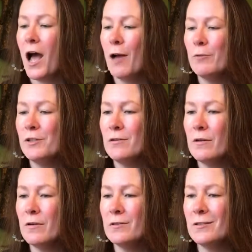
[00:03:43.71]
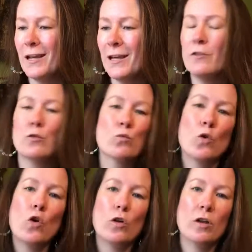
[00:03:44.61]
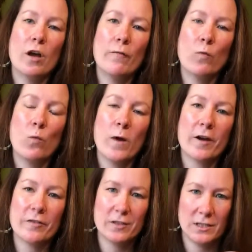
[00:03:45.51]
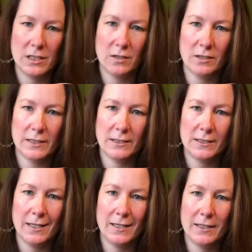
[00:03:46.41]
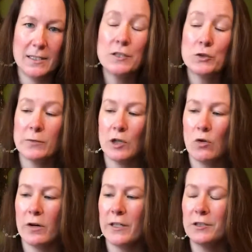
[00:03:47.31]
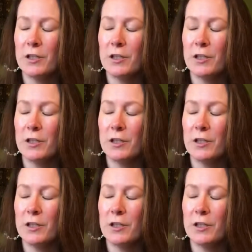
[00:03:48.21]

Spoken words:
I would take the role of where the steel is in this recording.